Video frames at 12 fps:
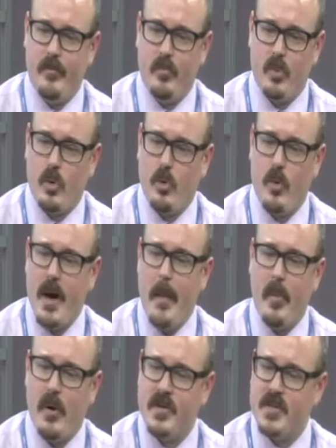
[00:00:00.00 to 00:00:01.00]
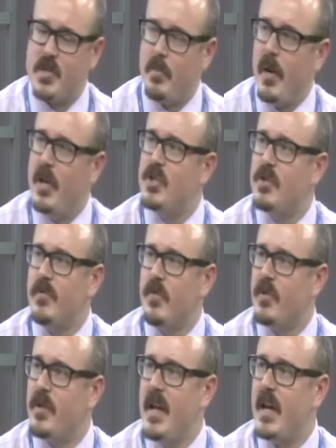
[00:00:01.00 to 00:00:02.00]
program participation for
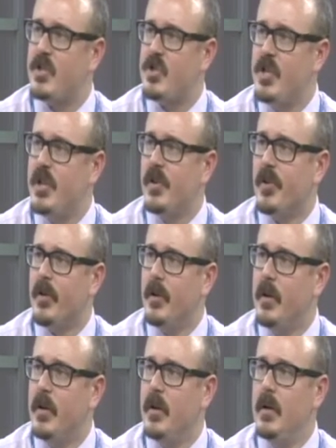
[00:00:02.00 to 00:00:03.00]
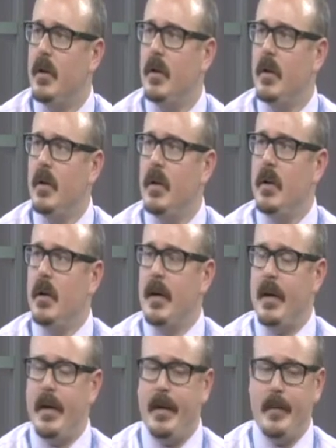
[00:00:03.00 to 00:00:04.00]
the next year.
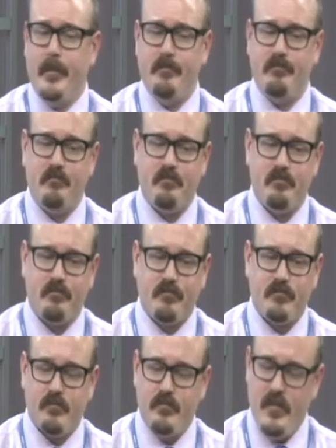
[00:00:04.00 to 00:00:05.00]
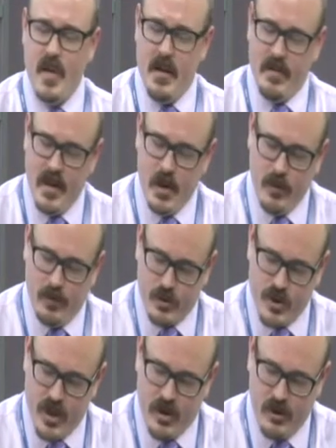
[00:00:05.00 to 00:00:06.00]
And thank you for
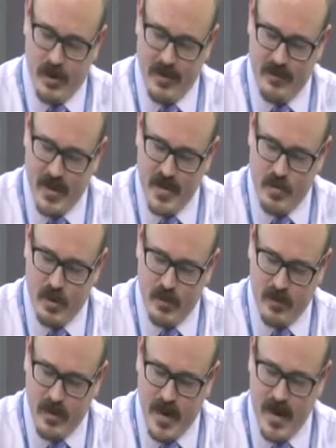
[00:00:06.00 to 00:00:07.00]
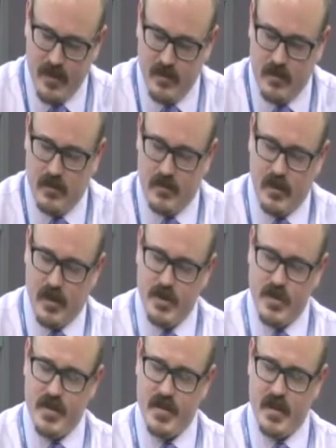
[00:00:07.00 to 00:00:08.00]
Cheryl on Facebook for that.
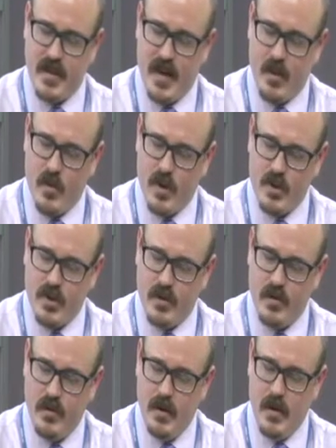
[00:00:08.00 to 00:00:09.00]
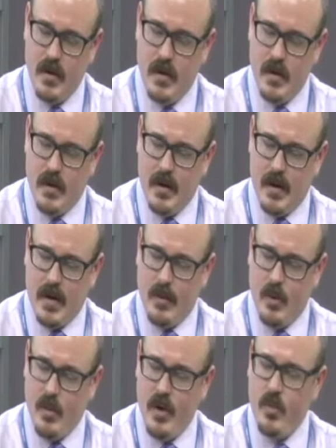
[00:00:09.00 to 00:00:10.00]
She sent that question.
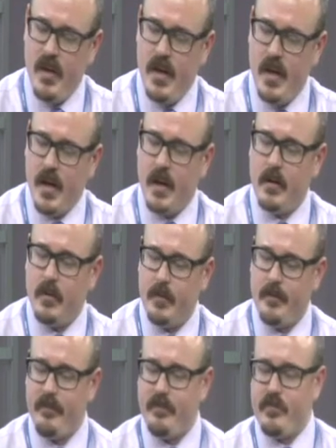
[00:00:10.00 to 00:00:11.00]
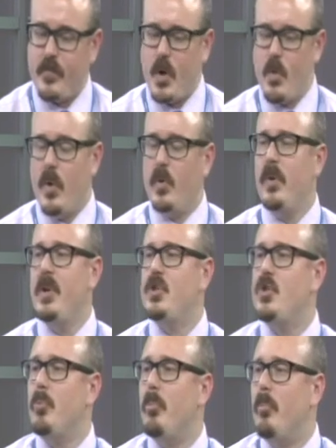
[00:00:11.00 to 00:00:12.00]
But when we do